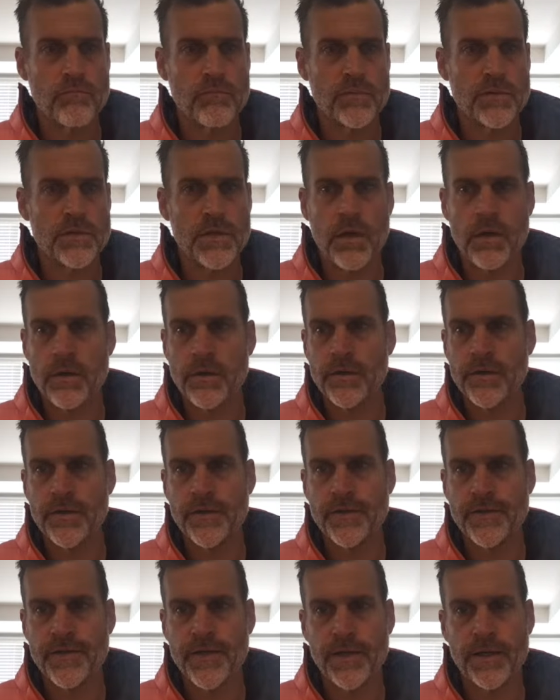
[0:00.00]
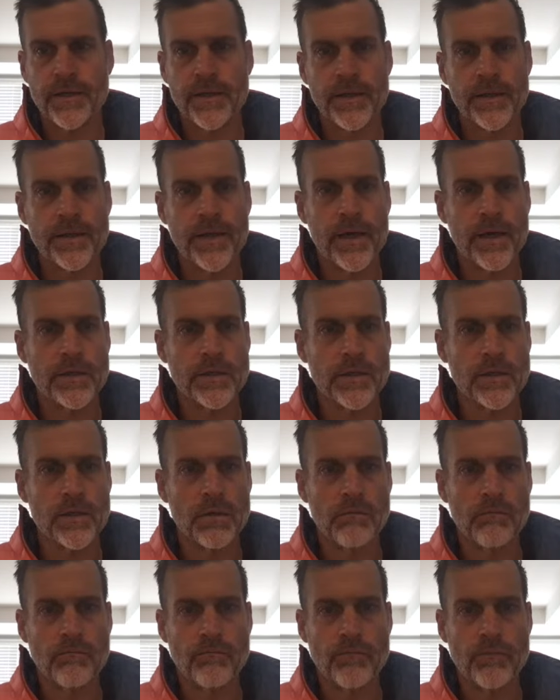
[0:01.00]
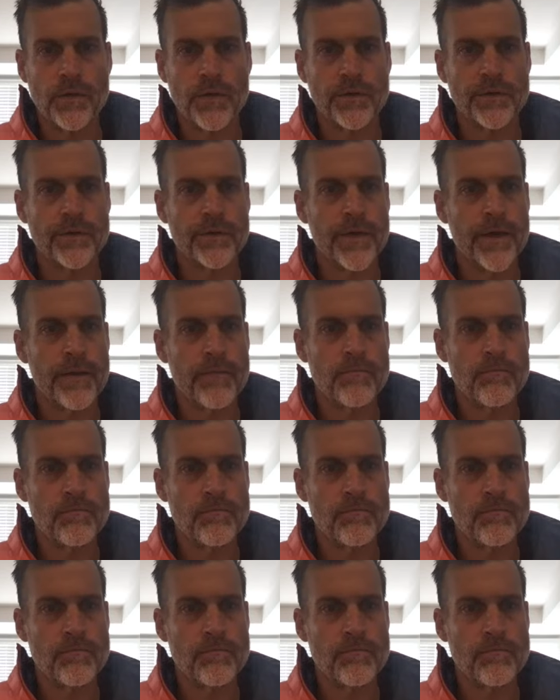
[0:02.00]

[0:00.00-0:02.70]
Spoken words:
it's hard to just say like, yeah, sure, I'll do that.